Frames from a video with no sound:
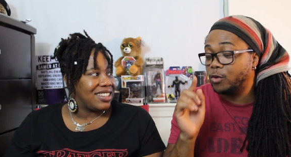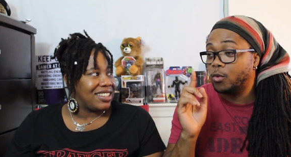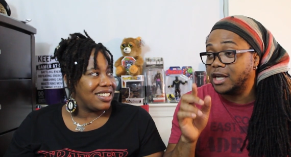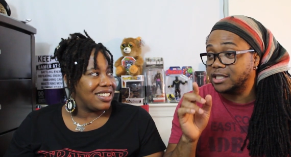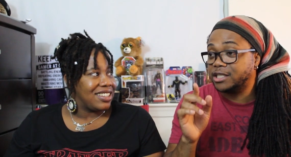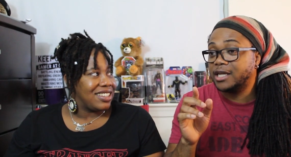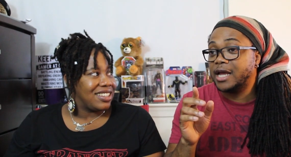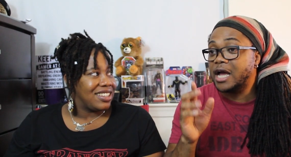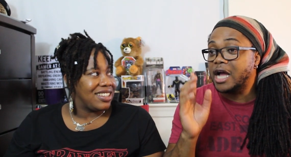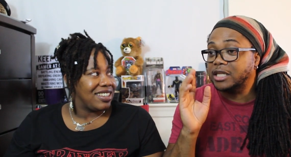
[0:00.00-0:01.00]
Speaker 1: and watch
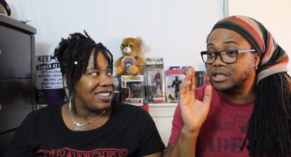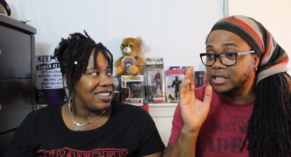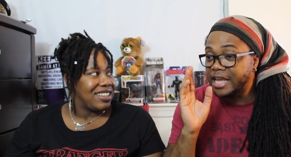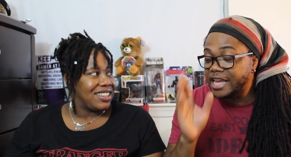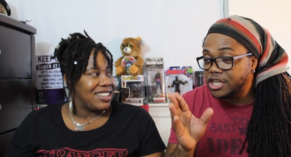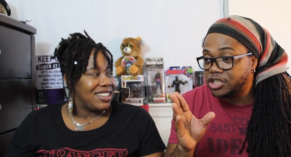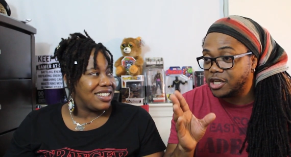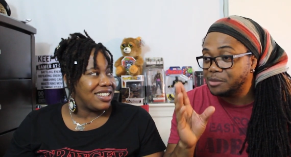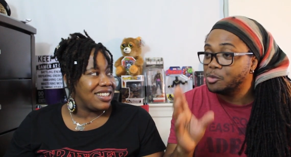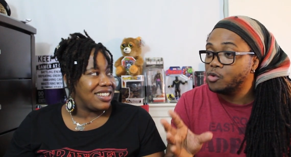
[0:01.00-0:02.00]
an
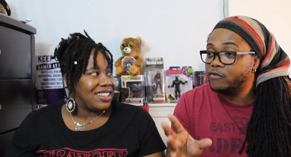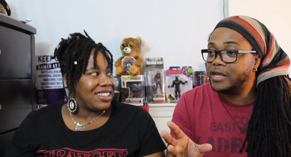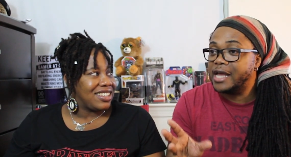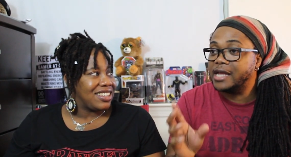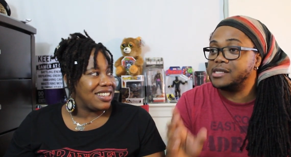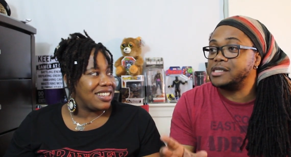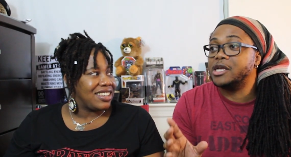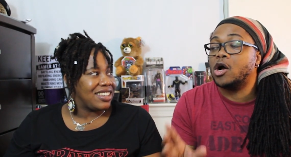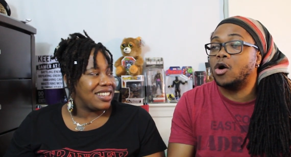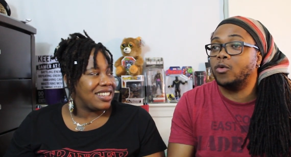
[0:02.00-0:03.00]
Asian movie and
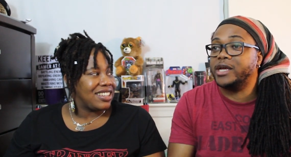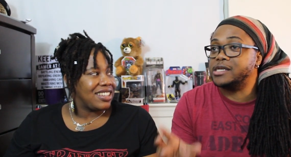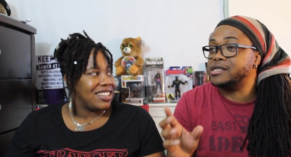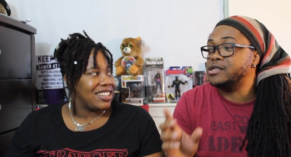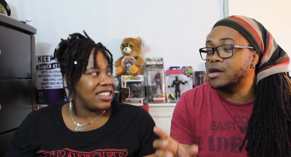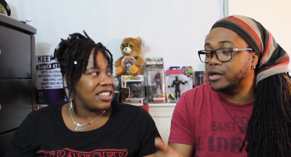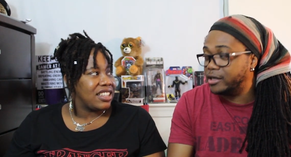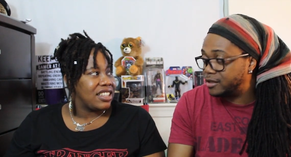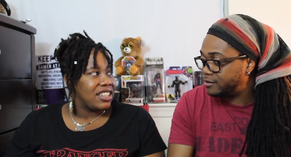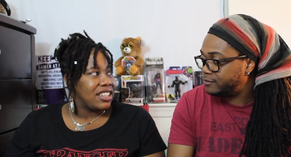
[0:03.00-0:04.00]
see how it's done.
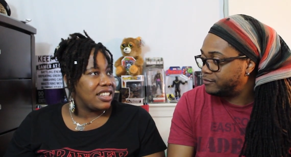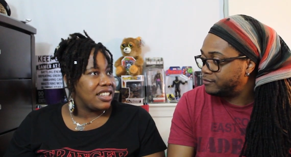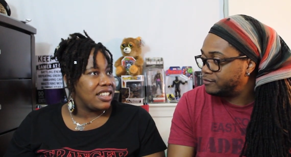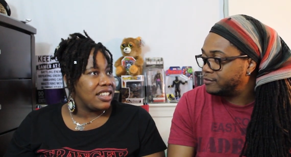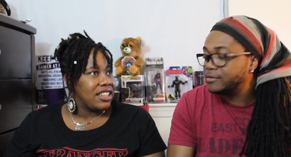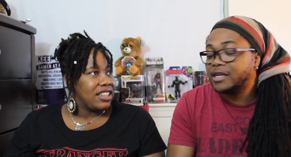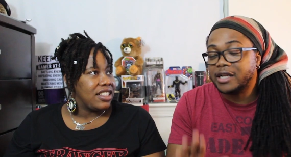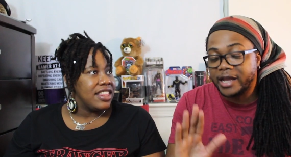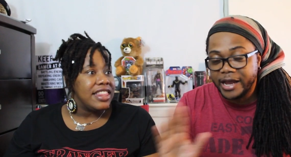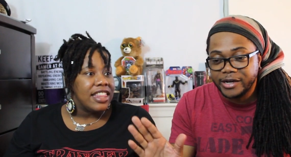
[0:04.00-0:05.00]

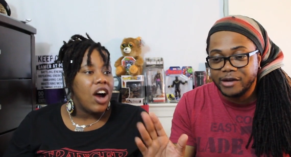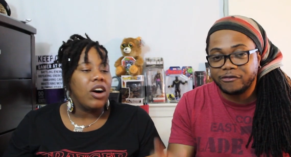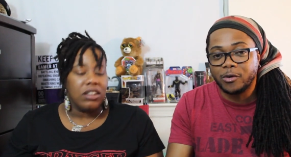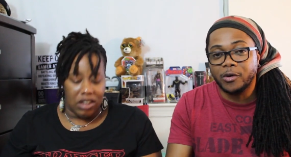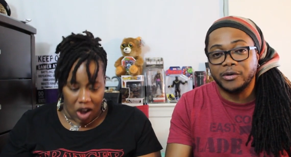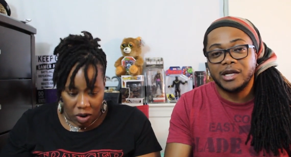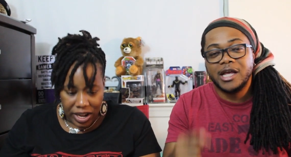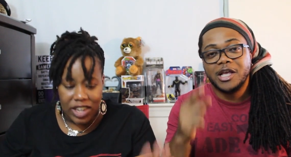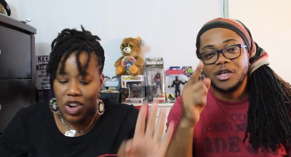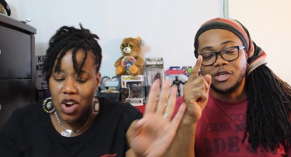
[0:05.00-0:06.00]
End of quote.
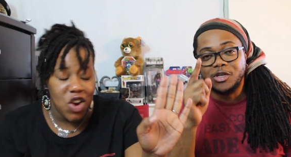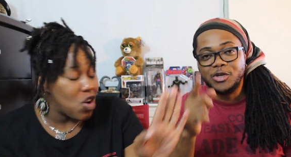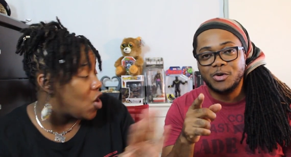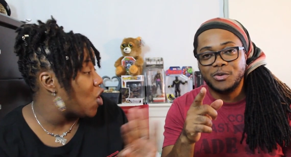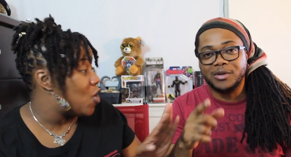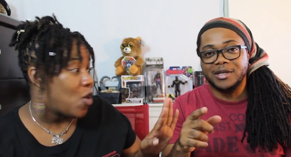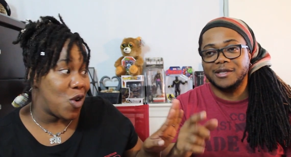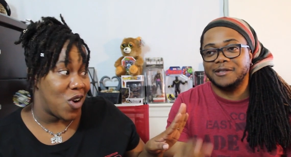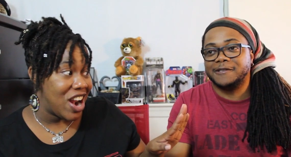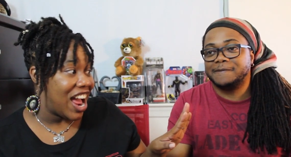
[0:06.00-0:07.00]
Speaker 2: Okay, no, no, no, no, no,
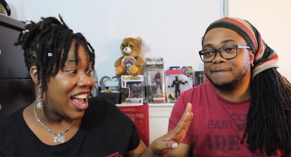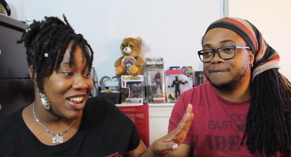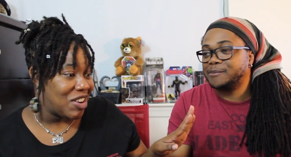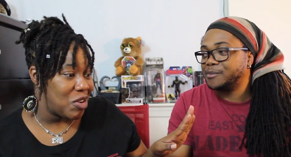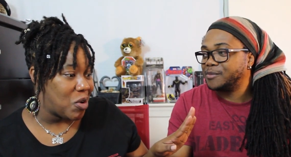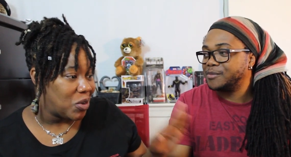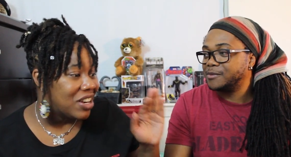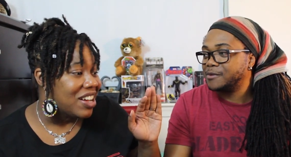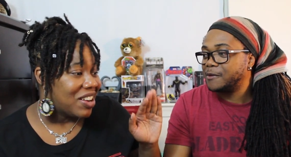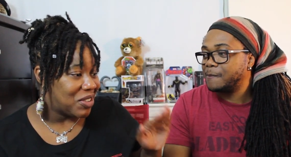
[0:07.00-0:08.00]
no, no, no. End of
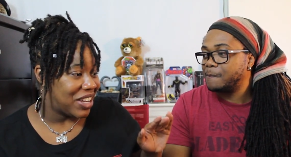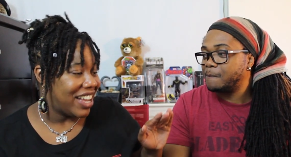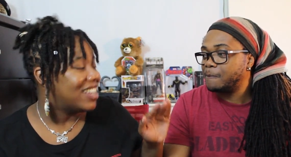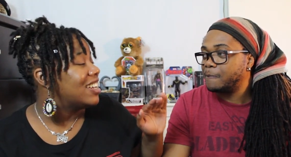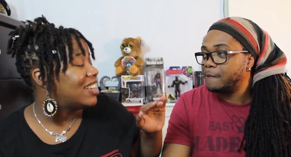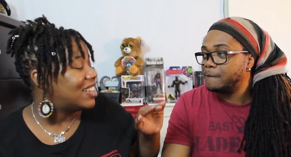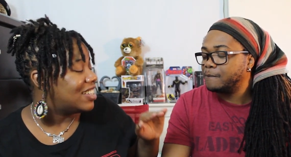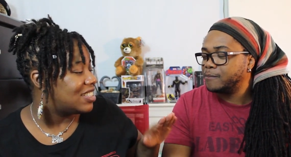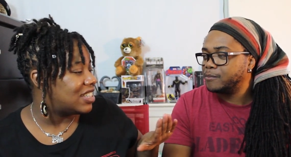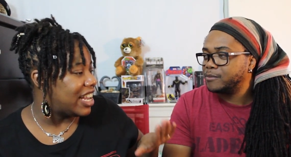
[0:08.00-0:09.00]
quote. Okay,
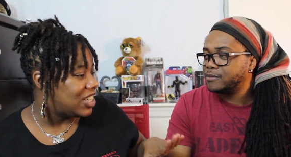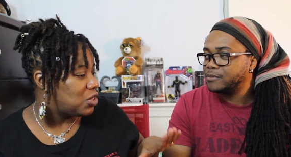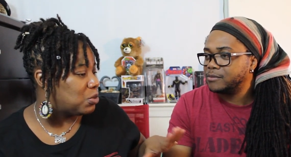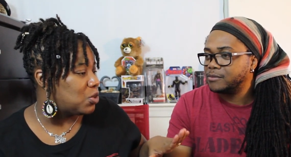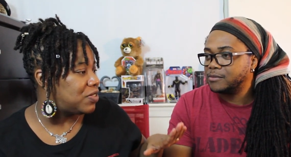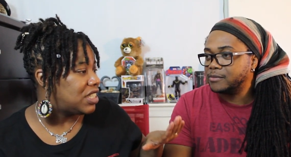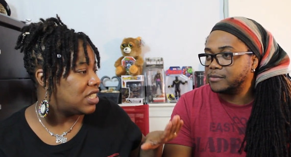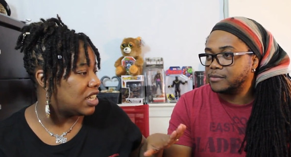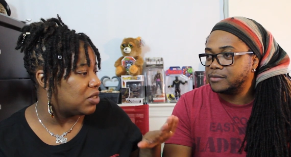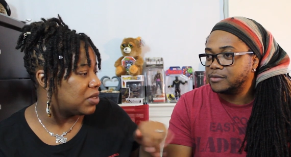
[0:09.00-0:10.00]
is the Asian movie
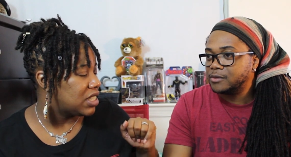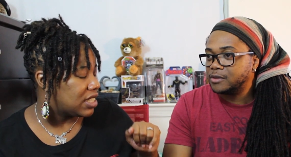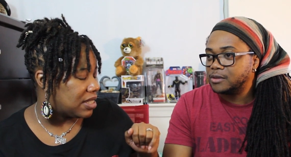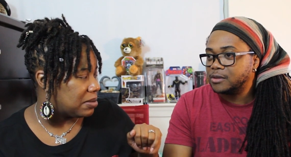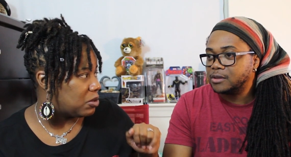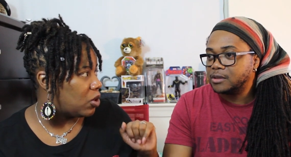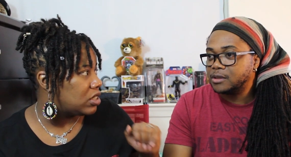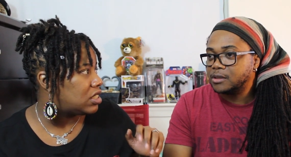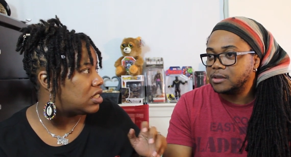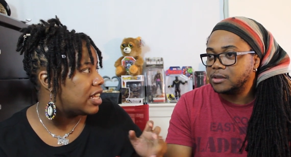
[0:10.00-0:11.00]
done in realism
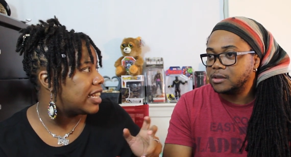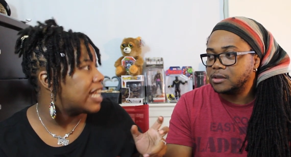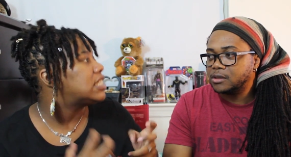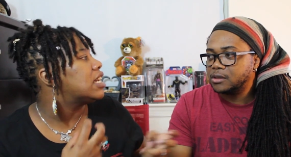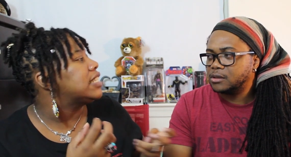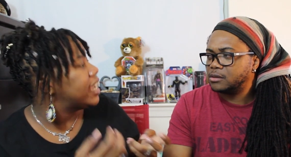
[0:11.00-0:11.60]
or like done?